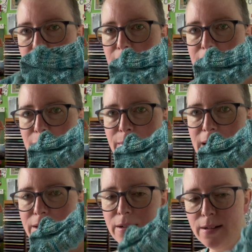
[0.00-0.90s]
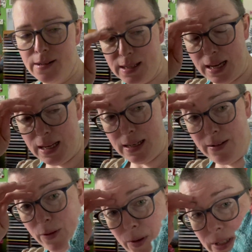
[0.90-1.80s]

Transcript: knitting patterns, and I've gone